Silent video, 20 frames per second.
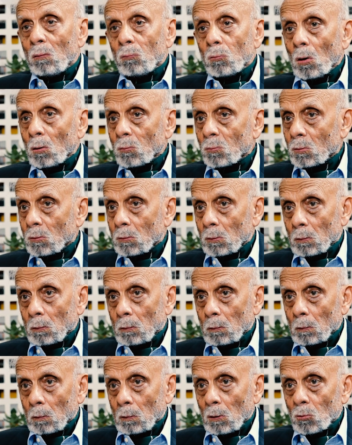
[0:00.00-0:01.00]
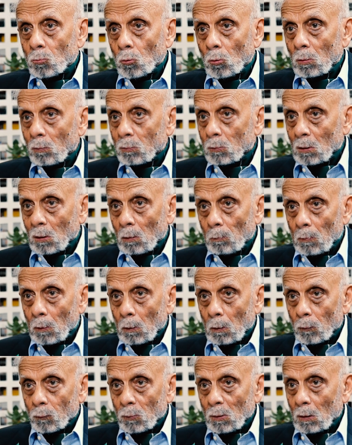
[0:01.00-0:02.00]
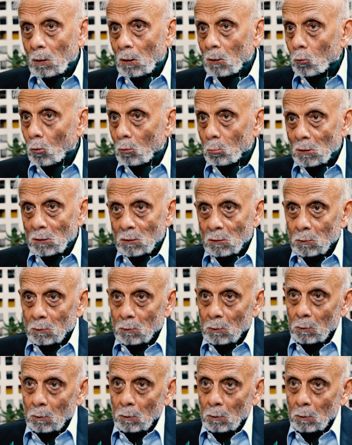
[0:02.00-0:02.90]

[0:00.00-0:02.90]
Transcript: have lost control of the cantonments,